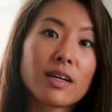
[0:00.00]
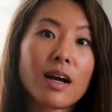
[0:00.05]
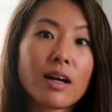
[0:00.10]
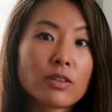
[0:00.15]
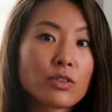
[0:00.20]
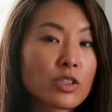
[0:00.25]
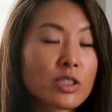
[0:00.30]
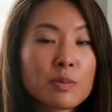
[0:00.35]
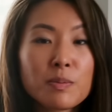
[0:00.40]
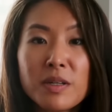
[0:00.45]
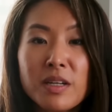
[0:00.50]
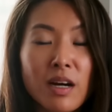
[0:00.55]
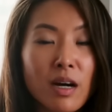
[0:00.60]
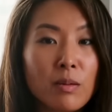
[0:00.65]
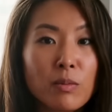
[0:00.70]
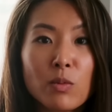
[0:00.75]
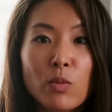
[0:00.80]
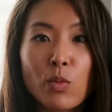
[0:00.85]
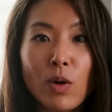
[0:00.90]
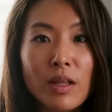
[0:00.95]
I'll just
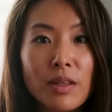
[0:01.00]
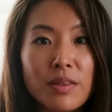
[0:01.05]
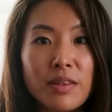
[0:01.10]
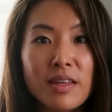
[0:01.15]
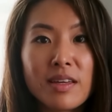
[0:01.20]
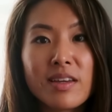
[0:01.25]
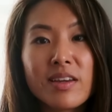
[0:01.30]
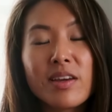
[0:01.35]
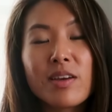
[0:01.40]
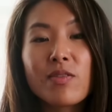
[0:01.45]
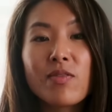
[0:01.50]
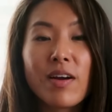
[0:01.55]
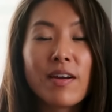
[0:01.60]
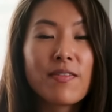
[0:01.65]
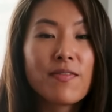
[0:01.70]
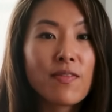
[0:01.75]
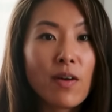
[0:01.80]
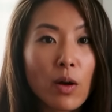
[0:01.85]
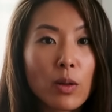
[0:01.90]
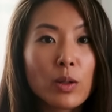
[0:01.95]
become wealthy if I
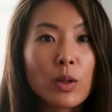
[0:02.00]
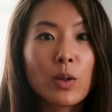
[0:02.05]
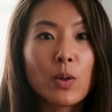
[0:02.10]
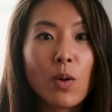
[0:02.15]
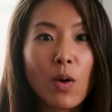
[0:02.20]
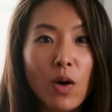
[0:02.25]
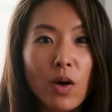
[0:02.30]
follow